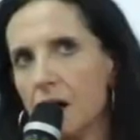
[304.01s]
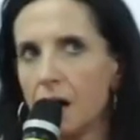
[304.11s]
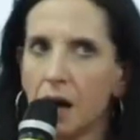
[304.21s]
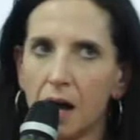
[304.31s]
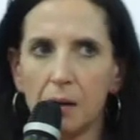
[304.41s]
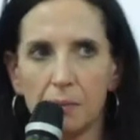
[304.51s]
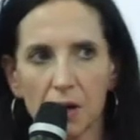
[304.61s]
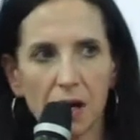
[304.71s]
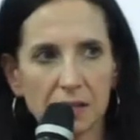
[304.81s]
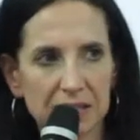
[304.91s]

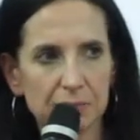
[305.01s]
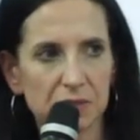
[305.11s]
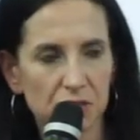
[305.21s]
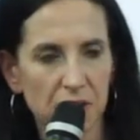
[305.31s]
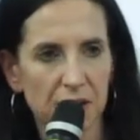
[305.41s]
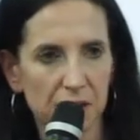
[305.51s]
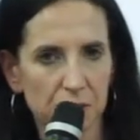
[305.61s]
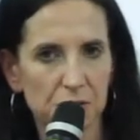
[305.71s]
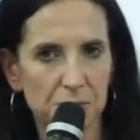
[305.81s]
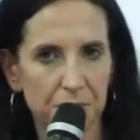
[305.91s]
concept, and trying to
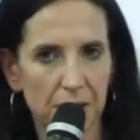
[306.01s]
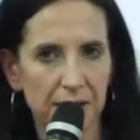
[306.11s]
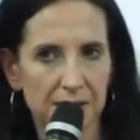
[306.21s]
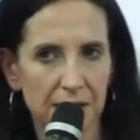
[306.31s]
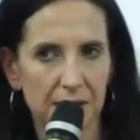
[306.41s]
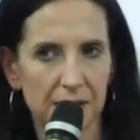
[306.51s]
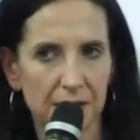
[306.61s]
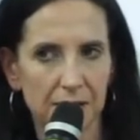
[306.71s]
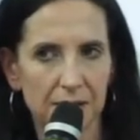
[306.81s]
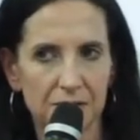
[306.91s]
use product
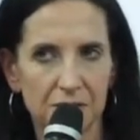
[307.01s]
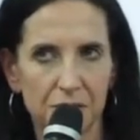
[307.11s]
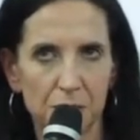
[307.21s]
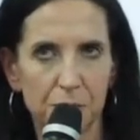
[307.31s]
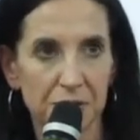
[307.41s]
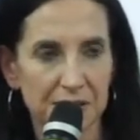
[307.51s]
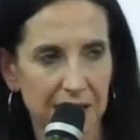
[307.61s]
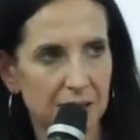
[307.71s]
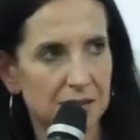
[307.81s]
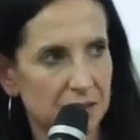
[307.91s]
data to
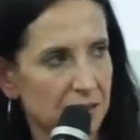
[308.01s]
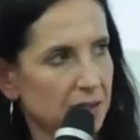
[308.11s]
predict